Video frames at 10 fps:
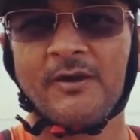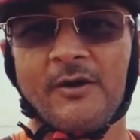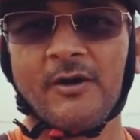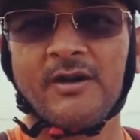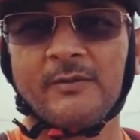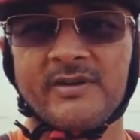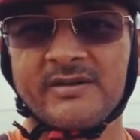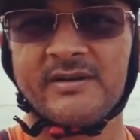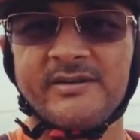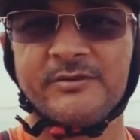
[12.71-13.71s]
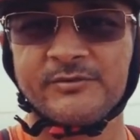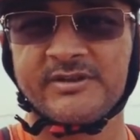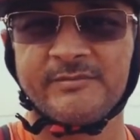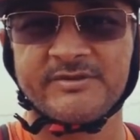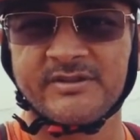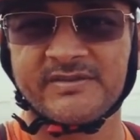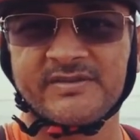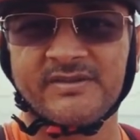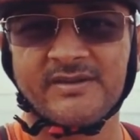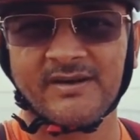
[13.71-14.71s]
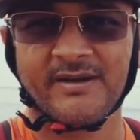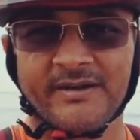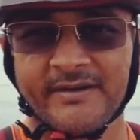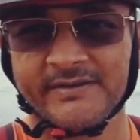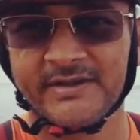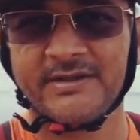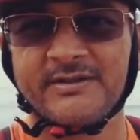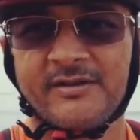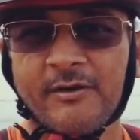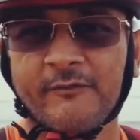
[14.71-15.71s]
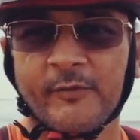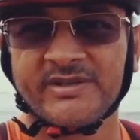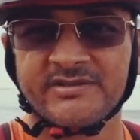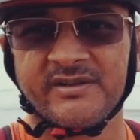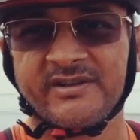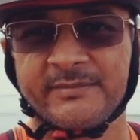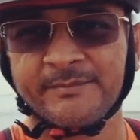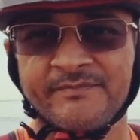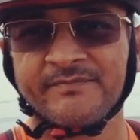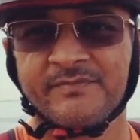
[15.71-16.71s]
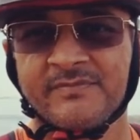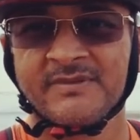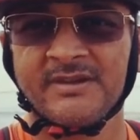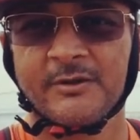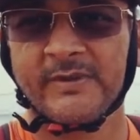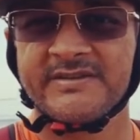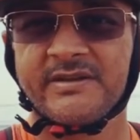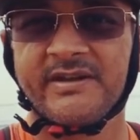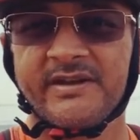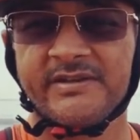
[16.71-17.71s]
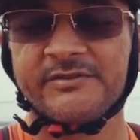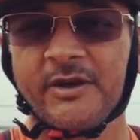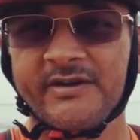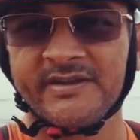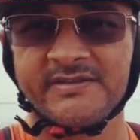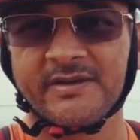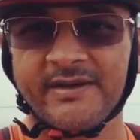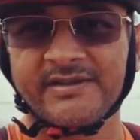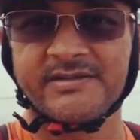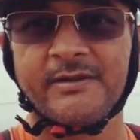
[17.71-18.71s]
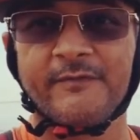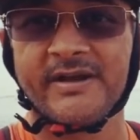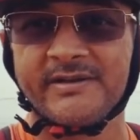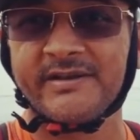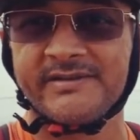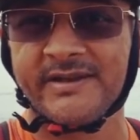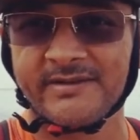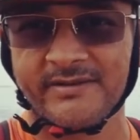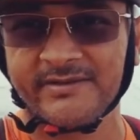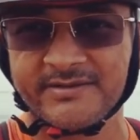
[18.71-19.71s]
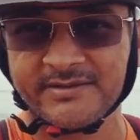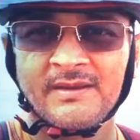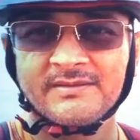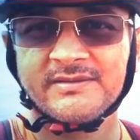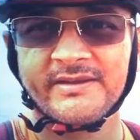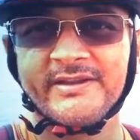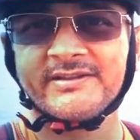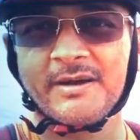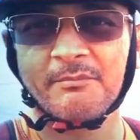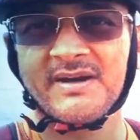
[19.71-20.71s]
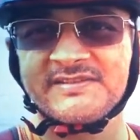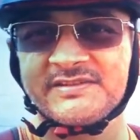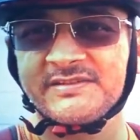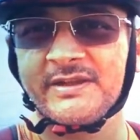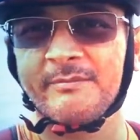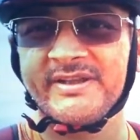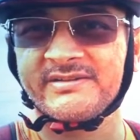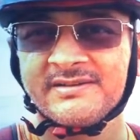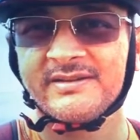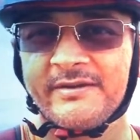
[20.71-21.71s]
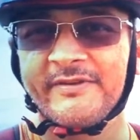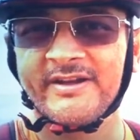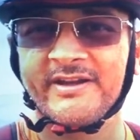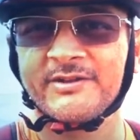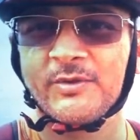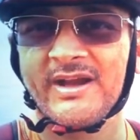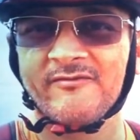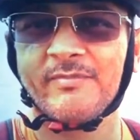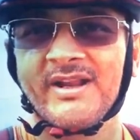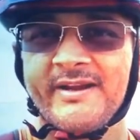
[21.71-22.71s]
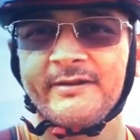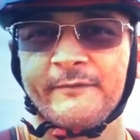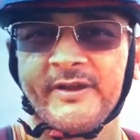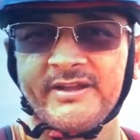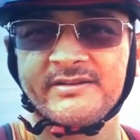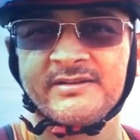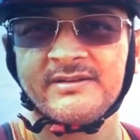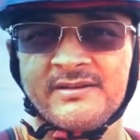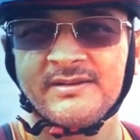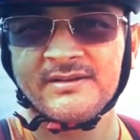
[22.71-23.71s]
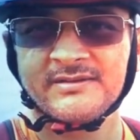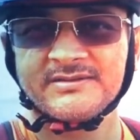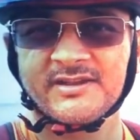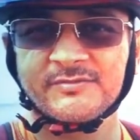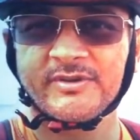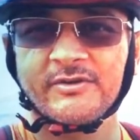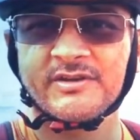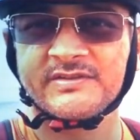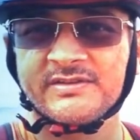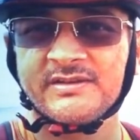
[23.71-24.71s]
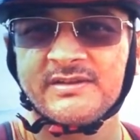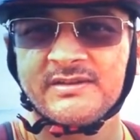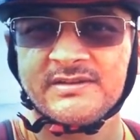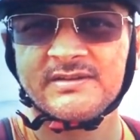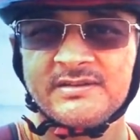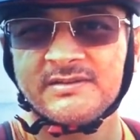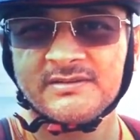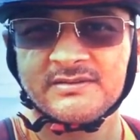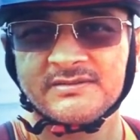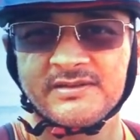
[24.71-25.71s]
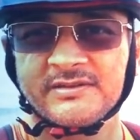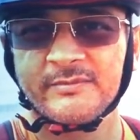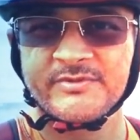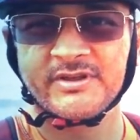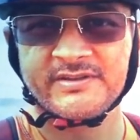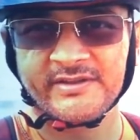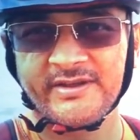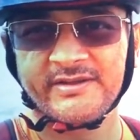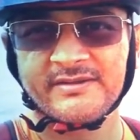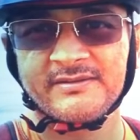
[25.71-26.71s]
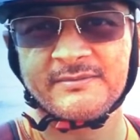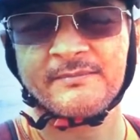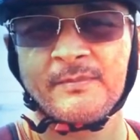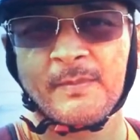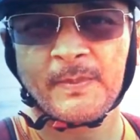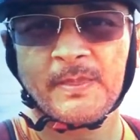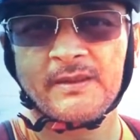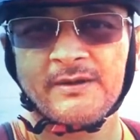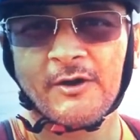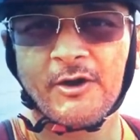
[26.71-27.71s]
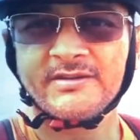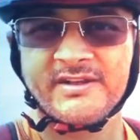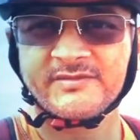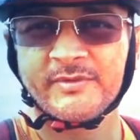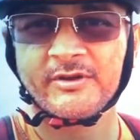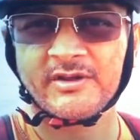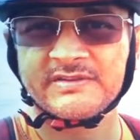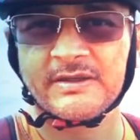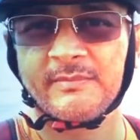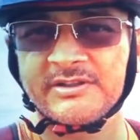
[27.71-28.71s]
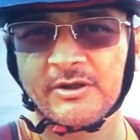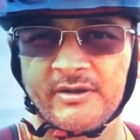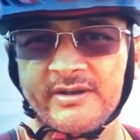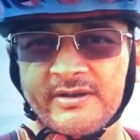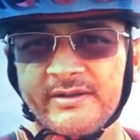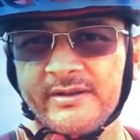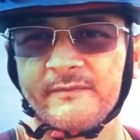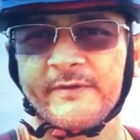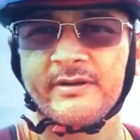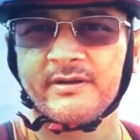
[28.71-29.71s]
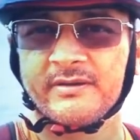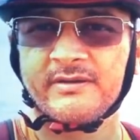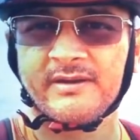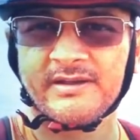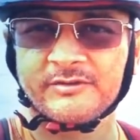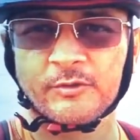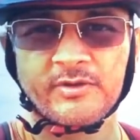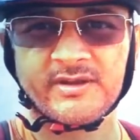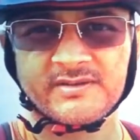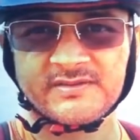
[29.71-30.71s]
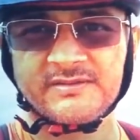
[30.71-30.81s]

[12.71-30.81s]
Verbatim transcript: All our Hindu scriptures are a result of questioning. Questioning is not discouraged, in fact, it is encouraged. The Gita busts the myth that we need to have blind faith just because the scriptures say or just because some authoritarian figure has told us.